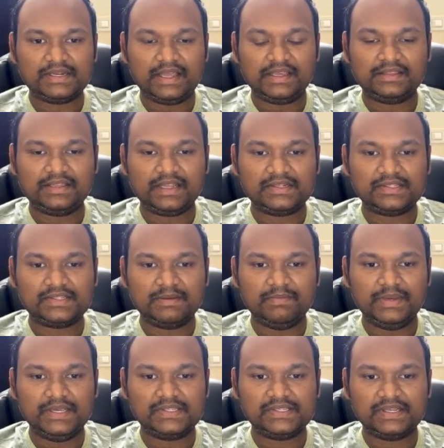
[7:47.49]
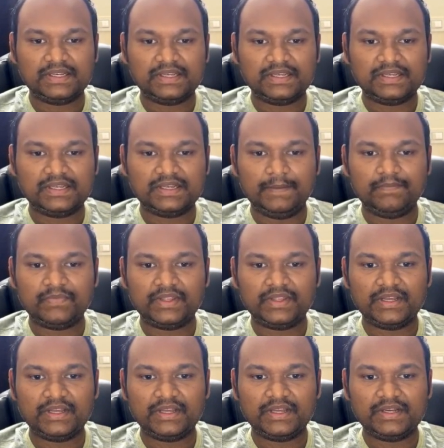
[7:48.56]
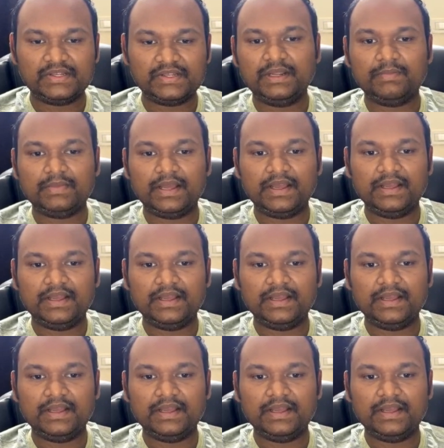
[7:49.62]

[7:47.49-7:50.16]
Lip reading: Like that's the basic scripting